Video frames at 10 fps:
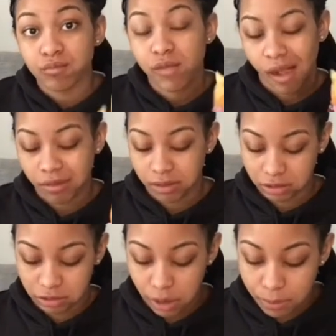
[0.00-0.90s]
That's the
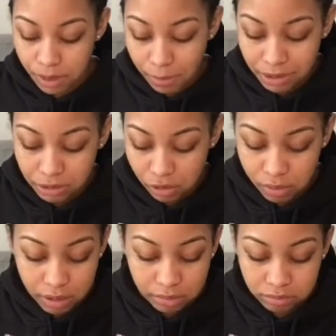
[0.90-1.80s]
topic I'm about to talk about.
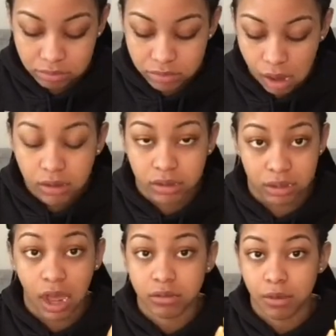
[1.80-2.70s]

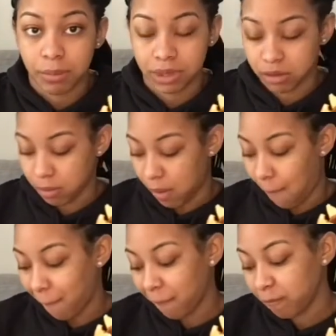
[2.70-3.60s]
That's what I'm about to talk about.
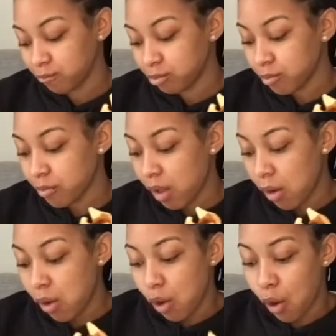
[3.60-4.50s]

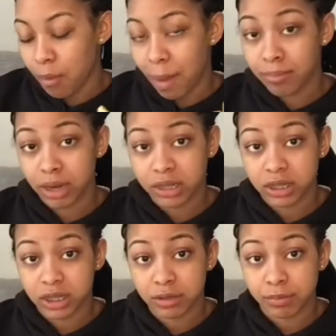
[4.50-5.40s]
All my
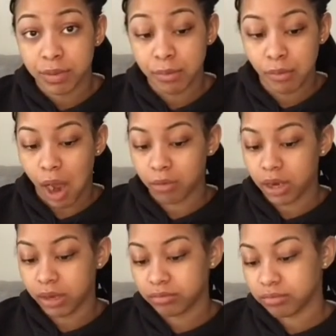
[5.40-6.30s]
braces, people out there,
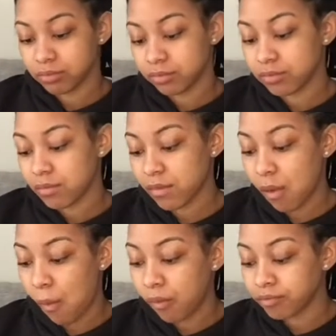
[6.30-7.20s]

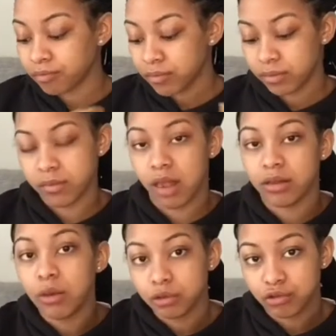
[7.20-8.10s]
y'all know
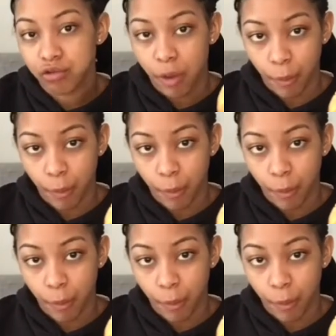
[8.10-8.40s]
the struggle.